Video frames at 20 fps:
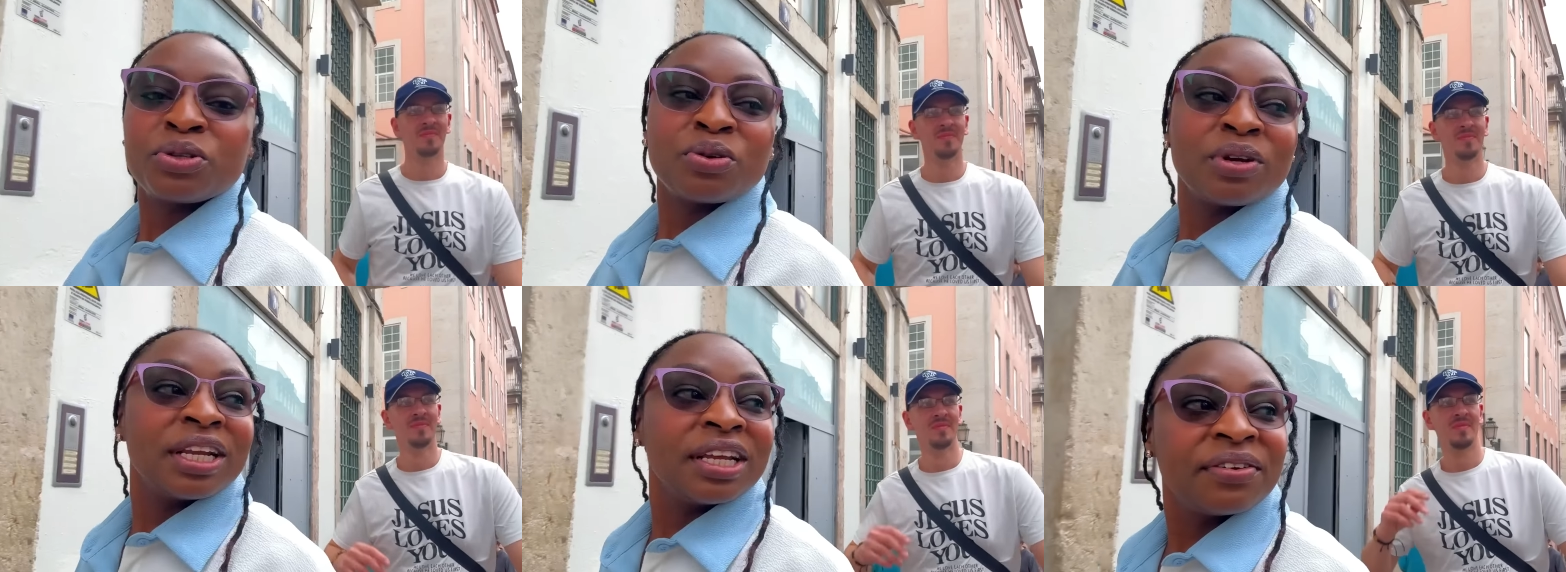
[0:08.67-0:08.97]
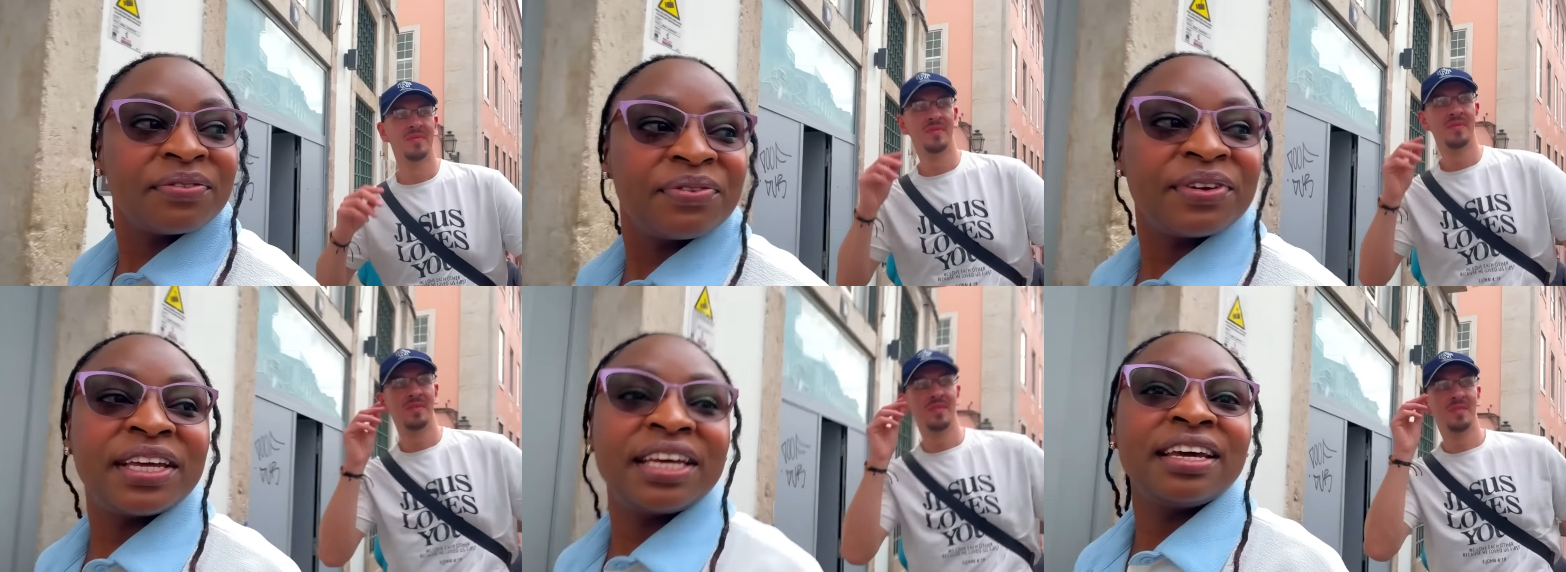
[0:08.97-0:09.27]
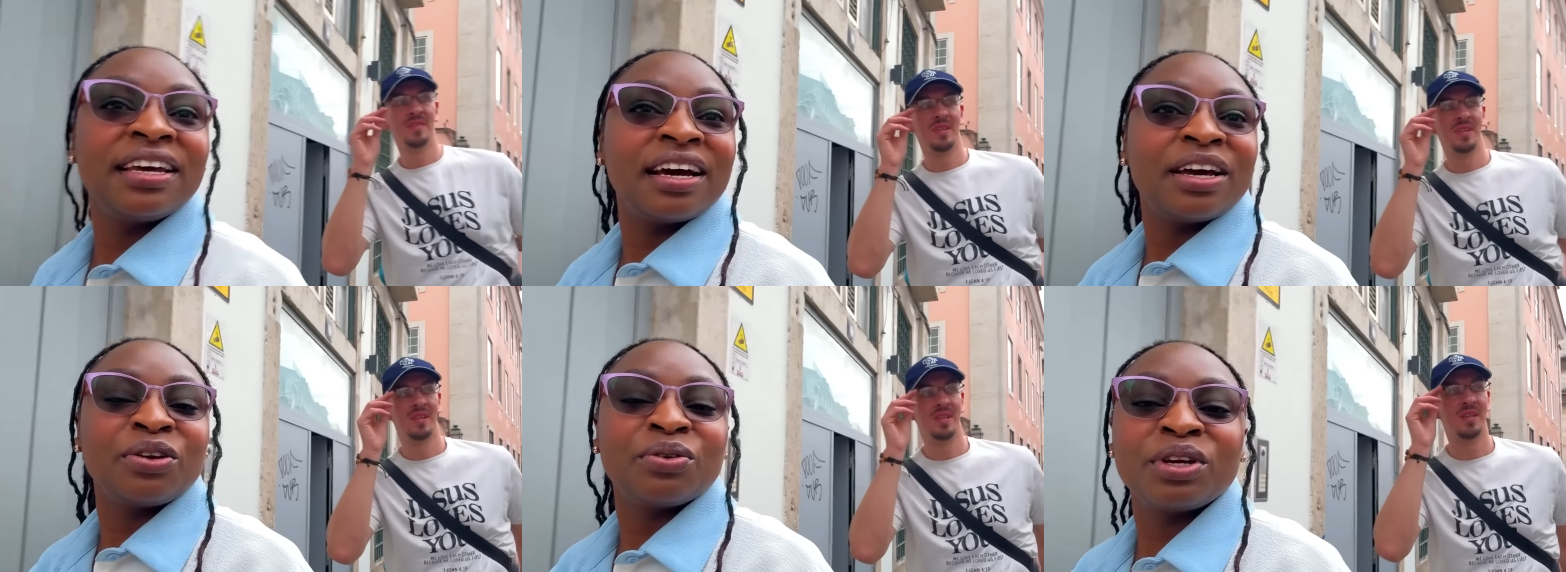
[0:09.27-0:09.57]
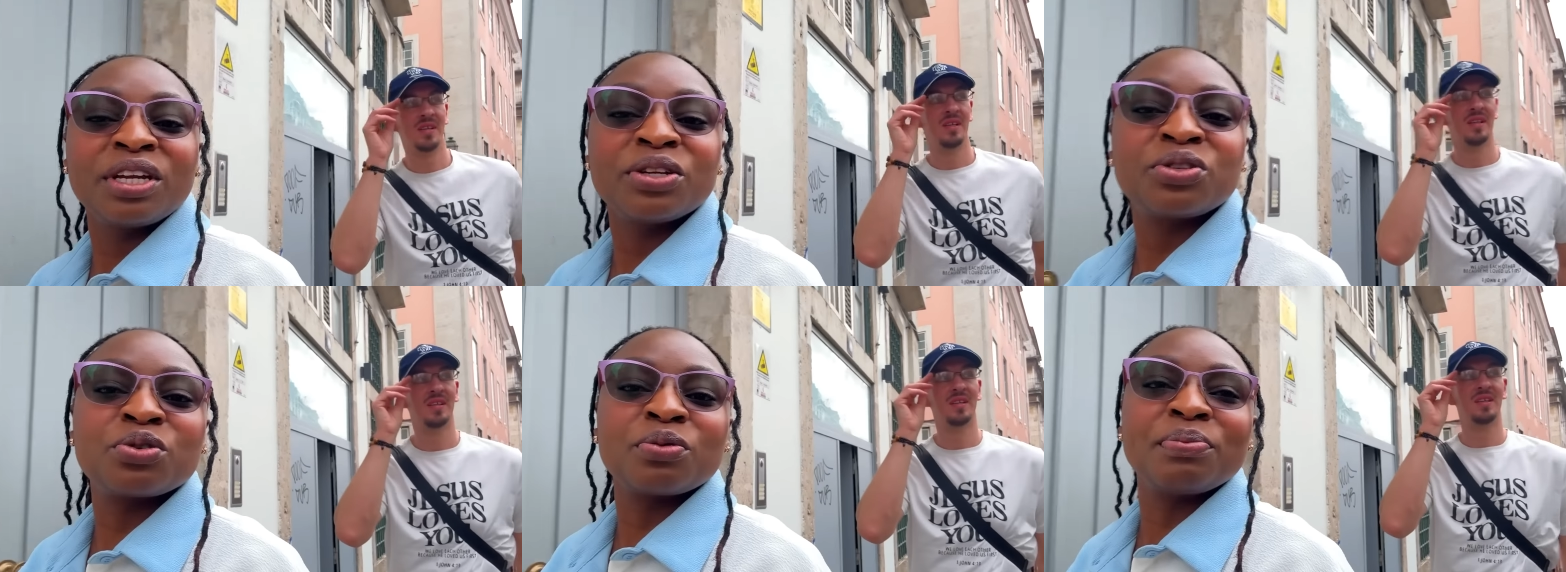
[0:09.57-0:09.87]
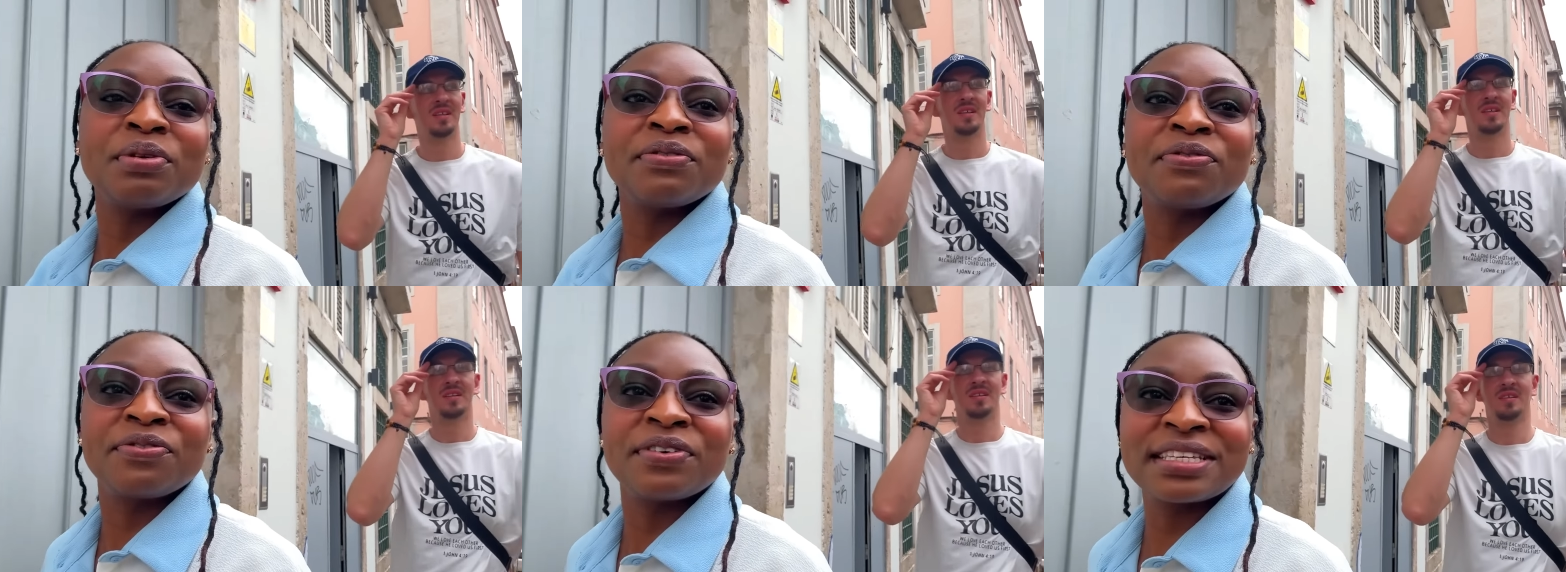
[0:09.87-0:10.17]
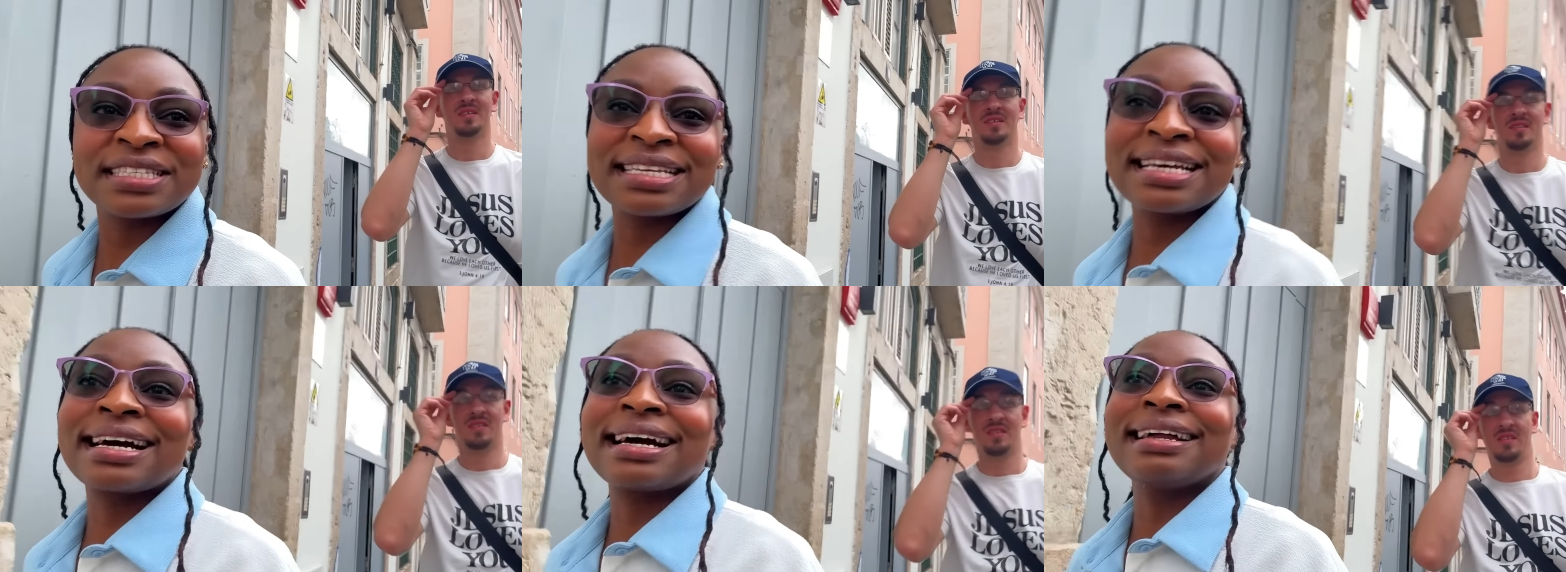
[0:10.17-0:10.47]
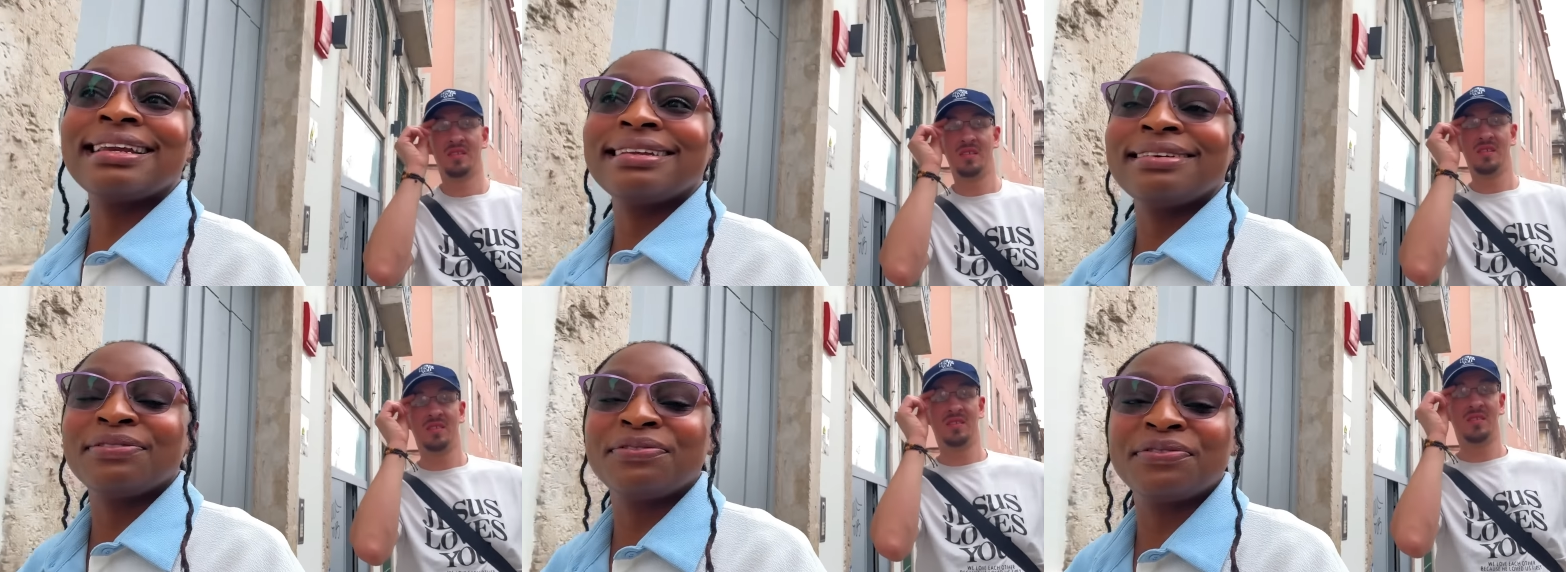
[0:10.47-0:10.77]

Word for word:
Speaker 1: to live here, you need to be physically